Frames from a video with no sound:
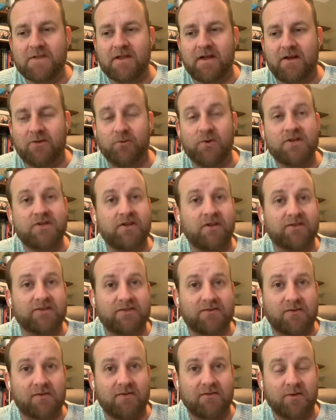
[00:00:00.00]
retail
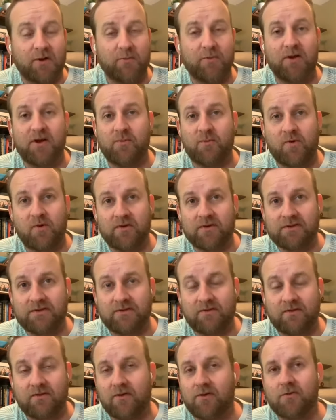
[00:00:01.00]
store or brick and mortar
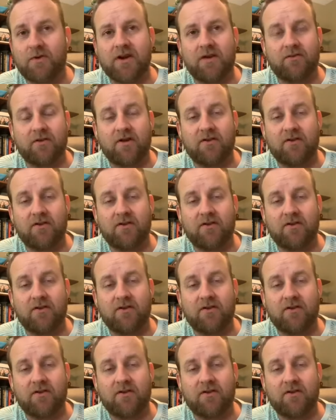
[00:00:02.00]
store or whatever.